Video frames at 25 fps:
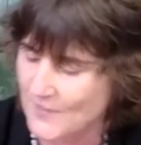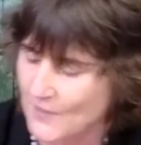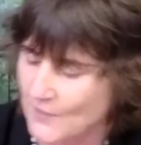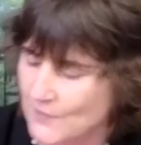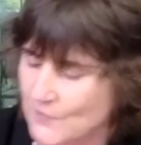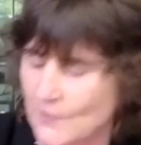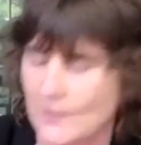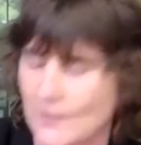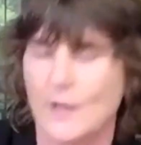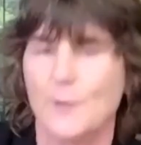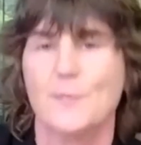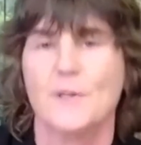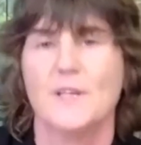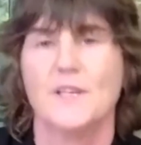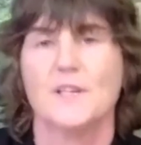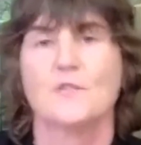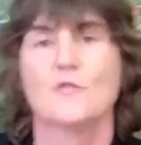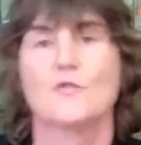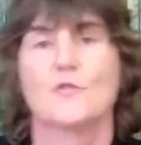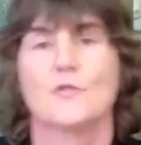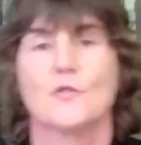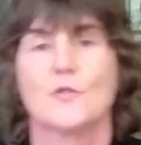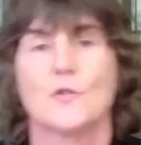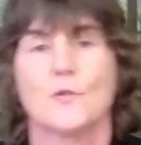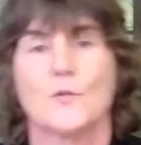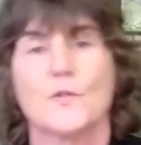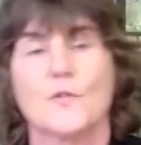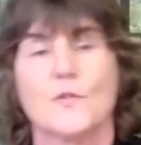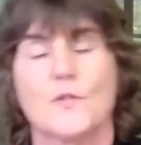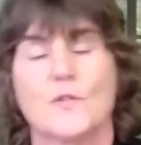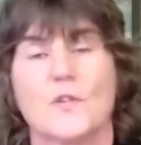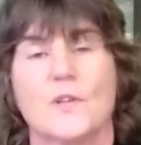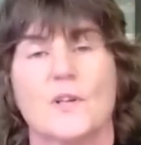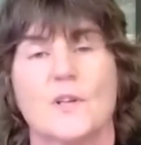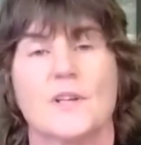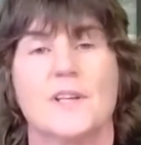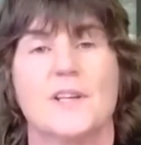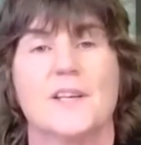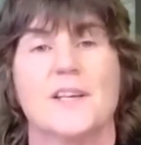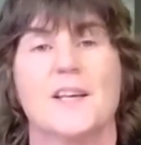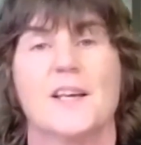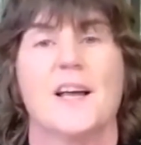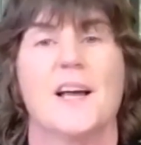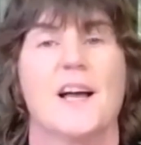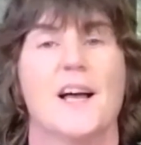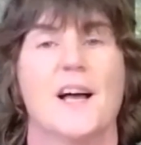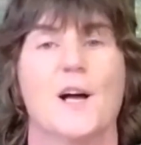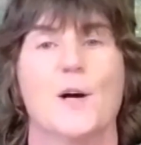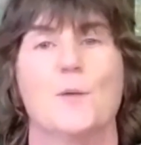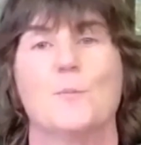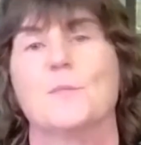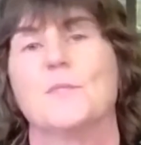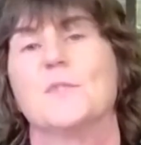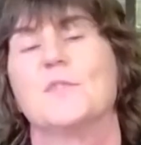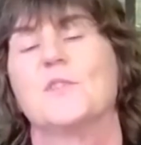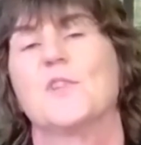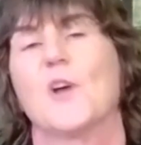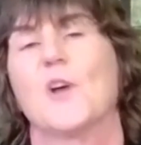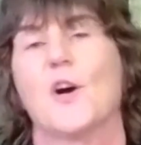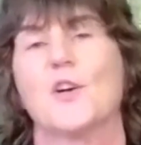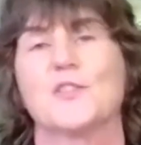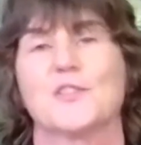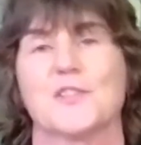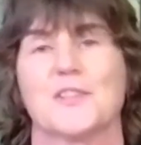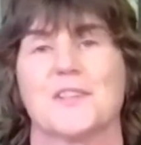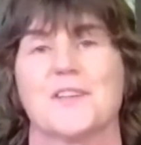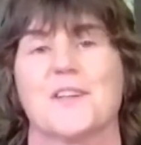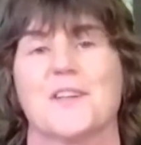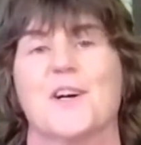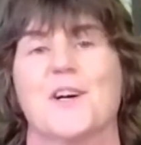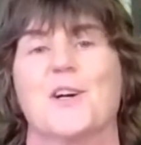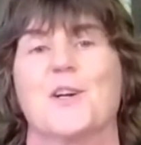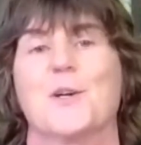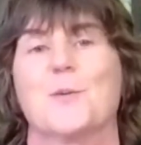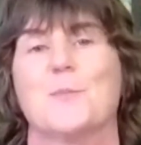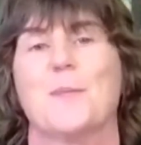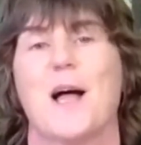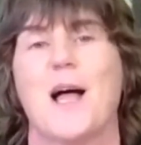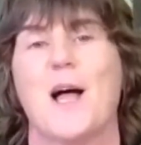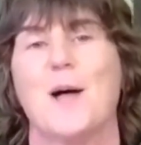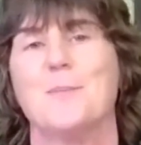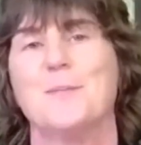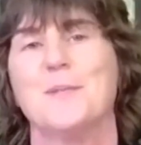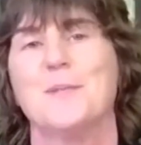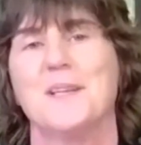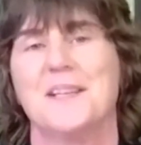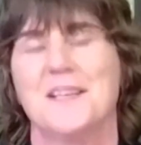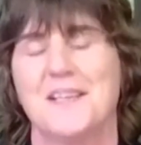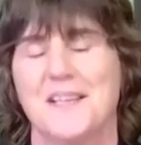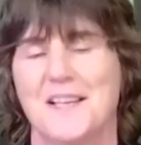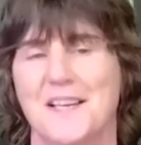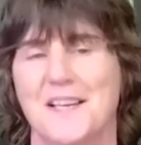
So let me introduce Dr. Lung-Amam.